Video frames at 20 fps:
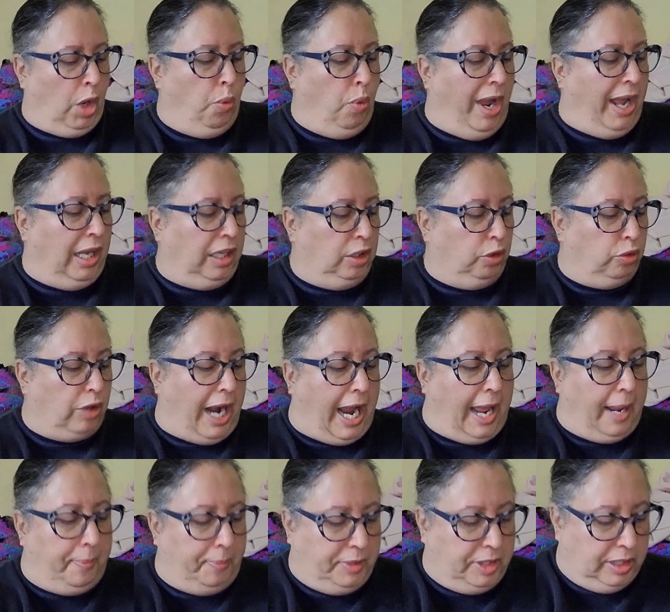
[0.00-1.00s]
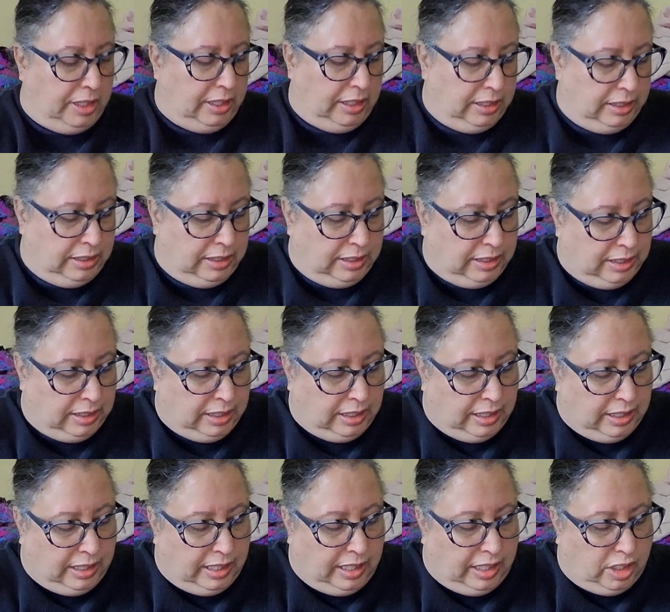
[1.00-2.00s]
well wrapped
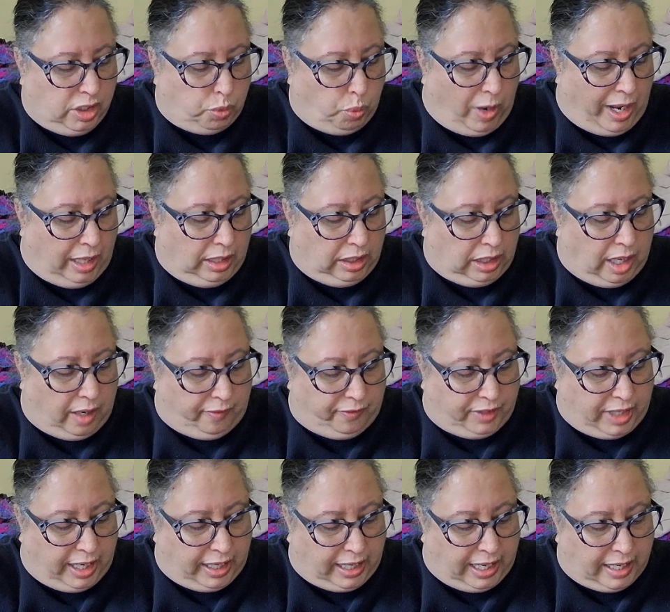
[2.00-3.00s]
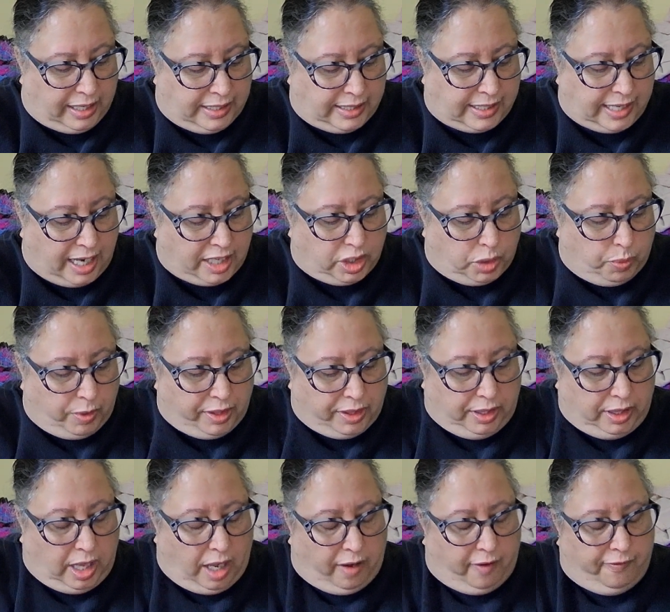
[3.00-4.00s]
is well loved, I guess, sent with
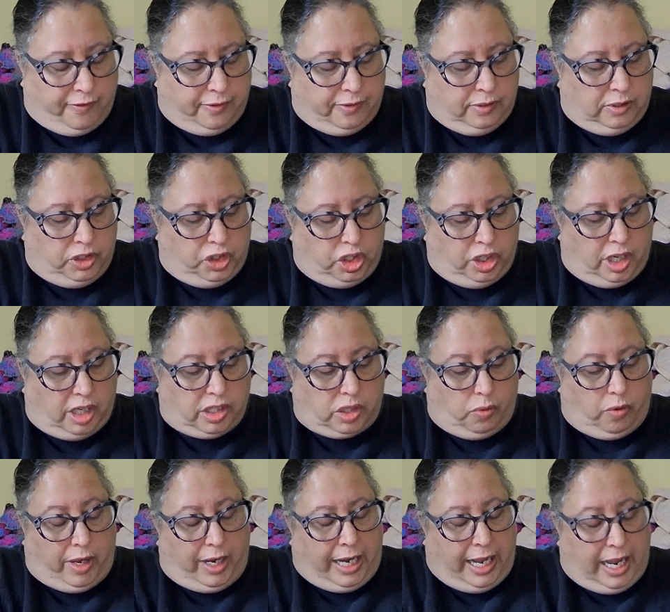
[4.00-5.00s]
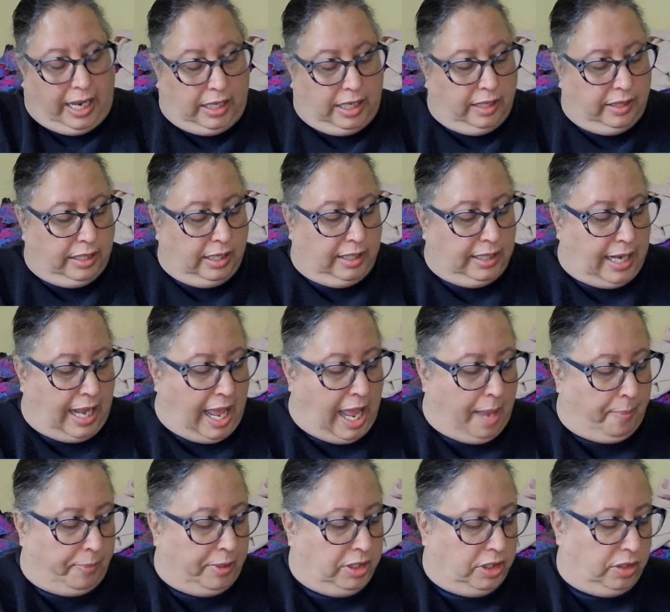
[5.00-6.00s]
love. She doesn't want anything to
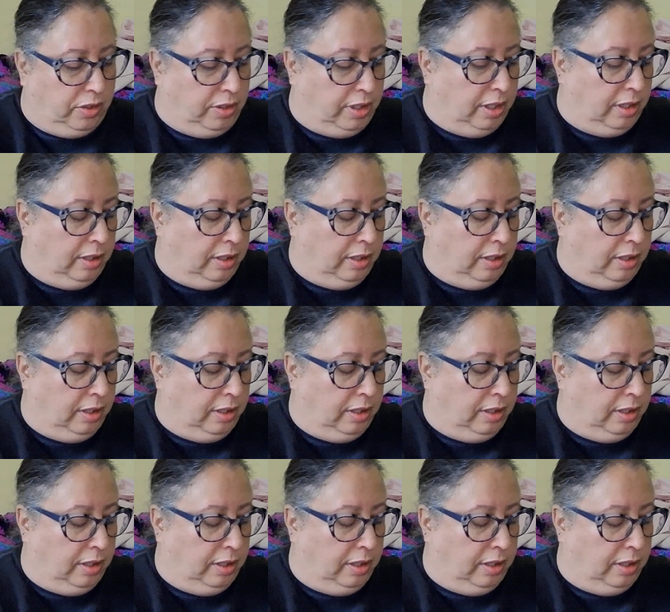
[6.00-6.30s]
happen to